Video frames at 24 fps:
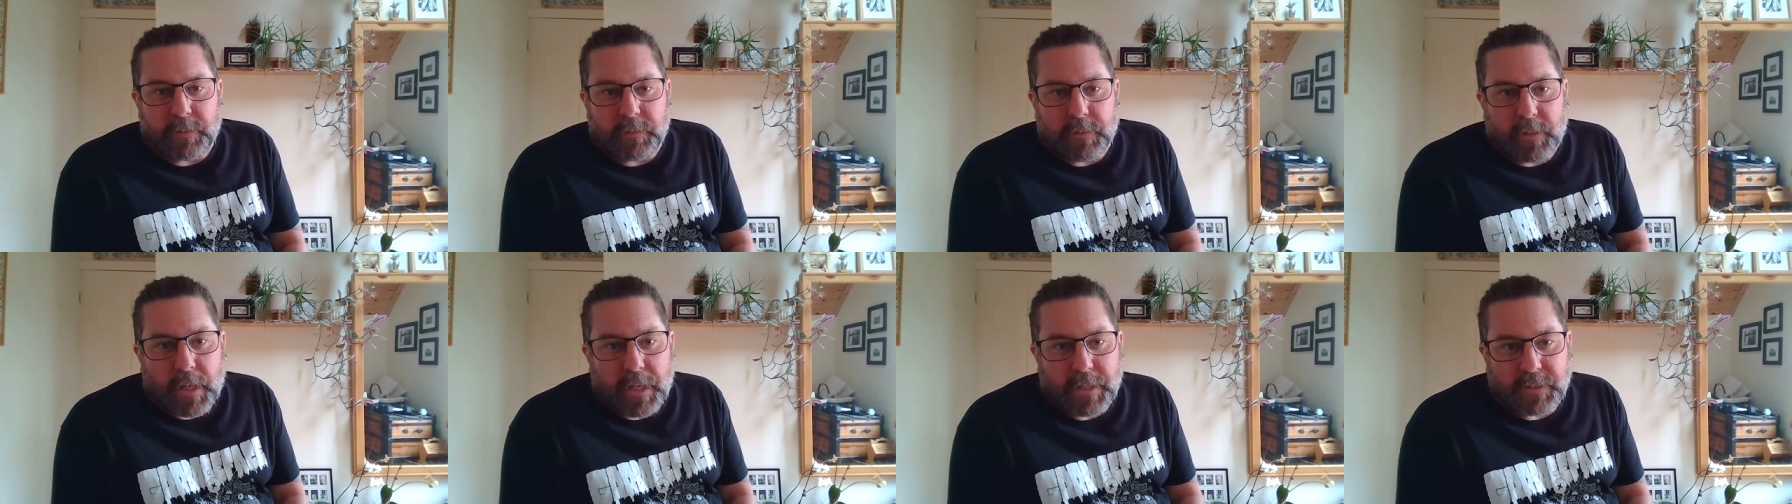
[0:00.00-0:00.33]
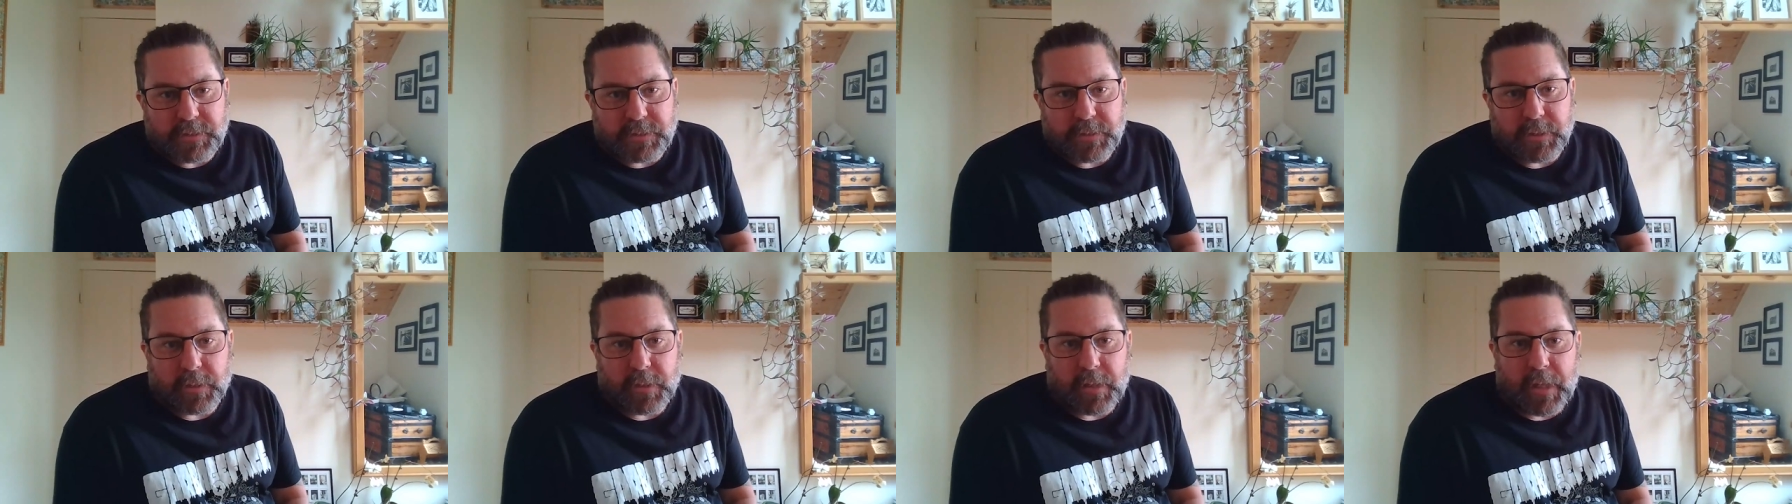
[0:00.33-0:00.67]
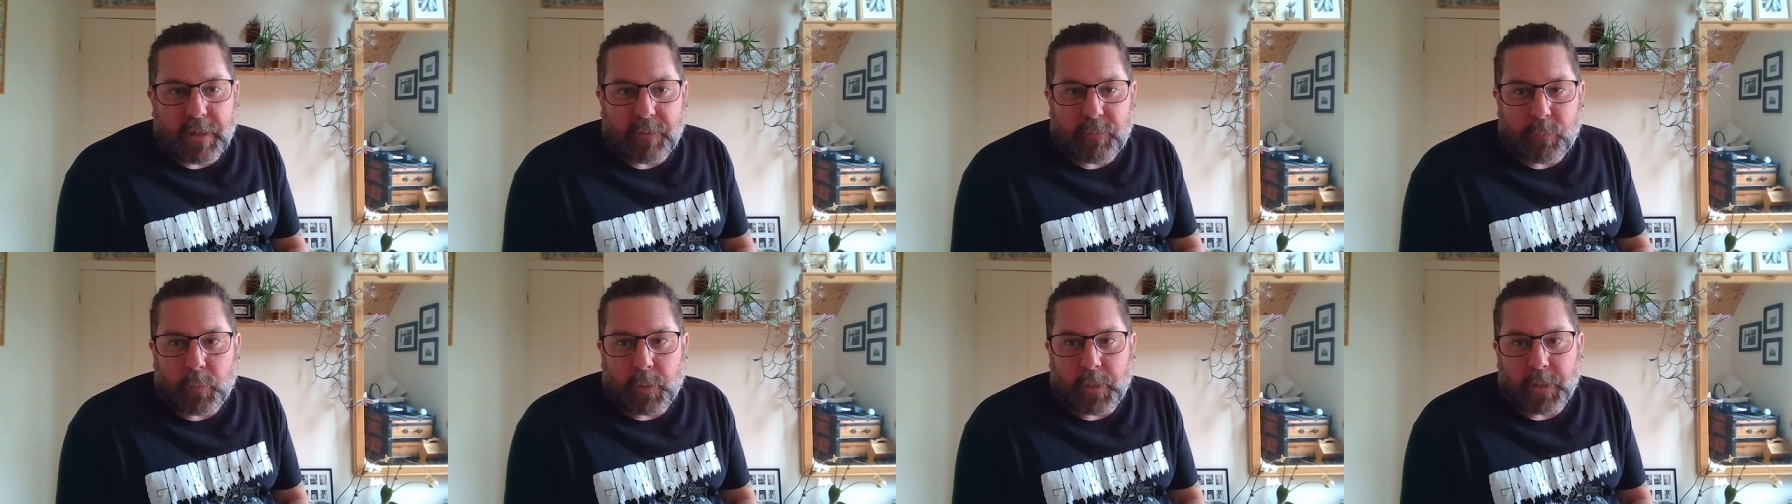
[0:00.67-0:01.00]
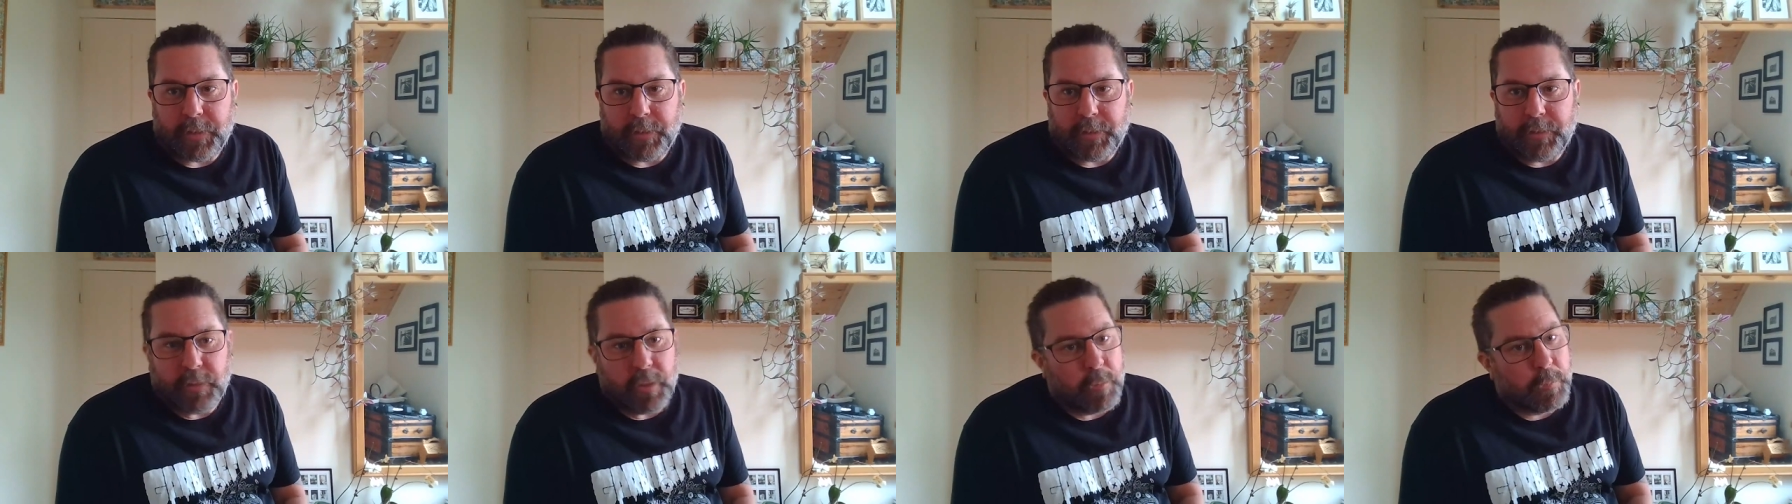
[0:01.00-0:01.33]
I still have
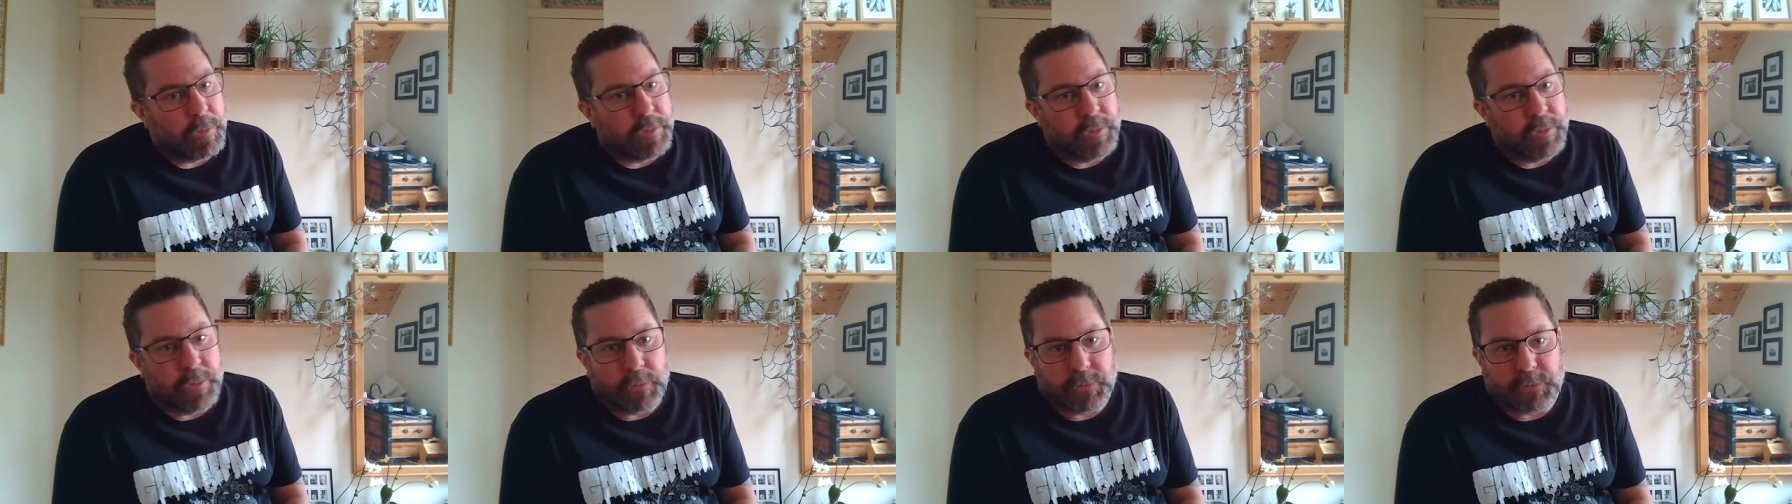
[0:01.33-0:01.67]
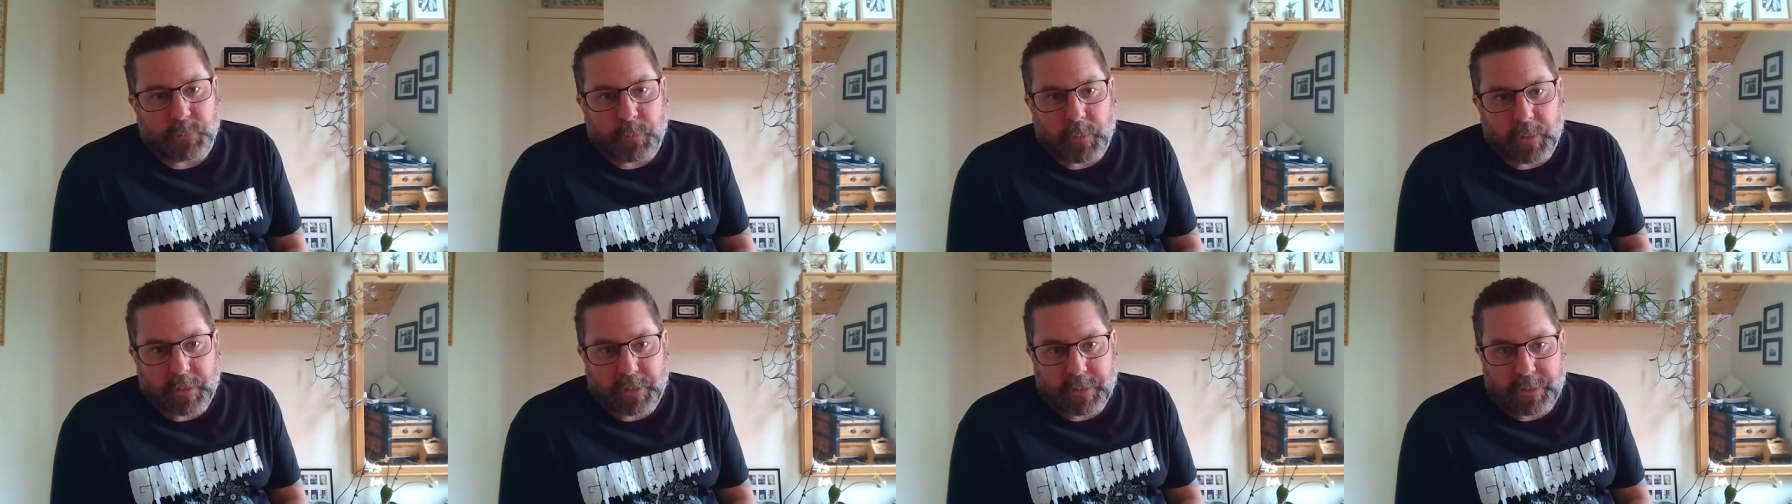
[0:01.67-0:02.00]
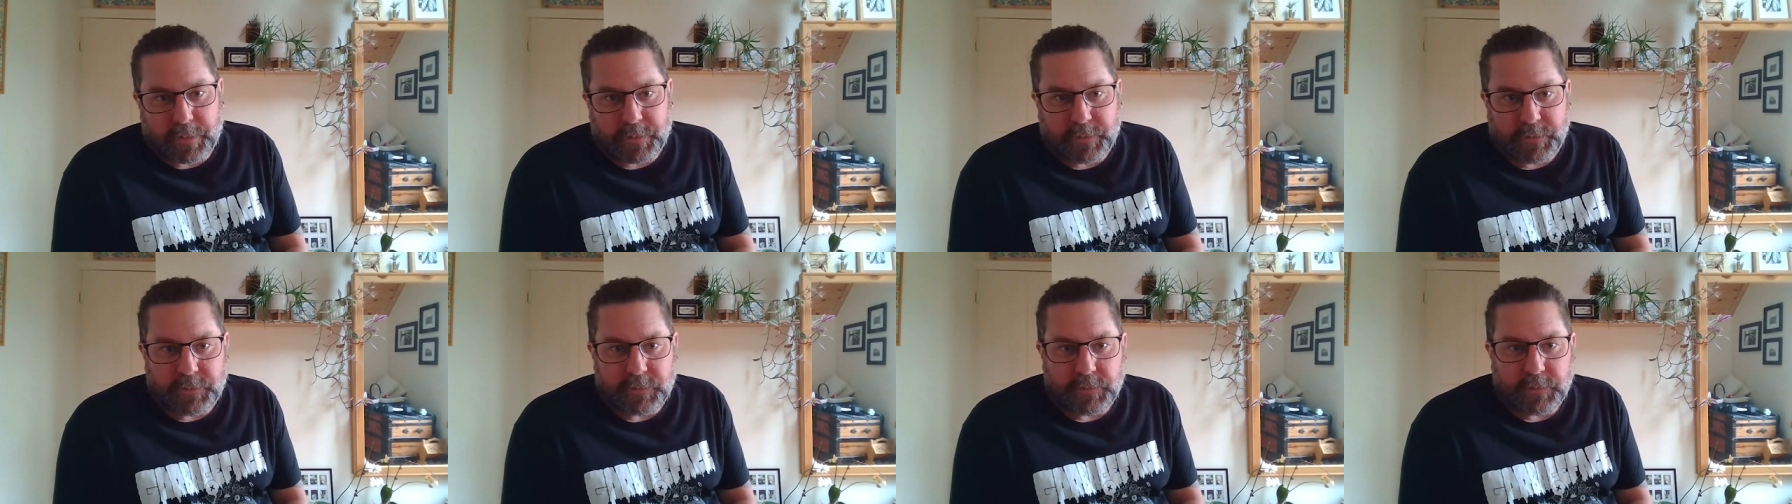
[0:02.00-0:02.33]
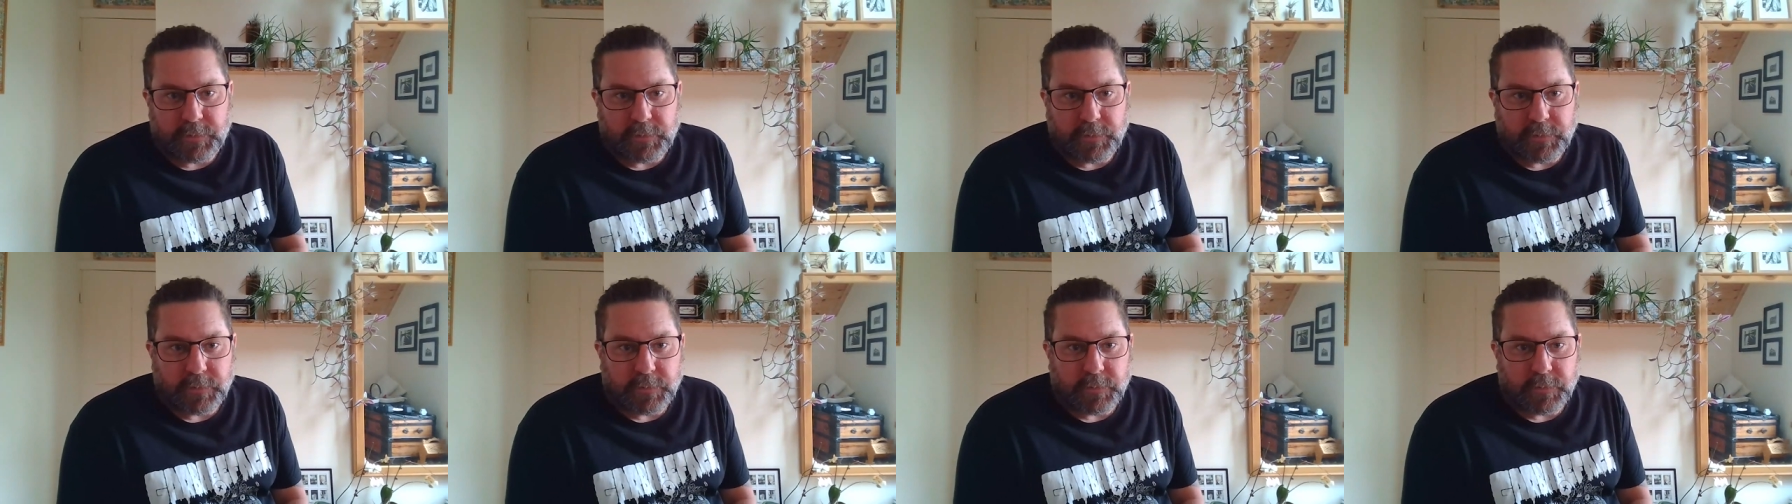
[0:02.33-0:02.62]
one. No one knows where it is.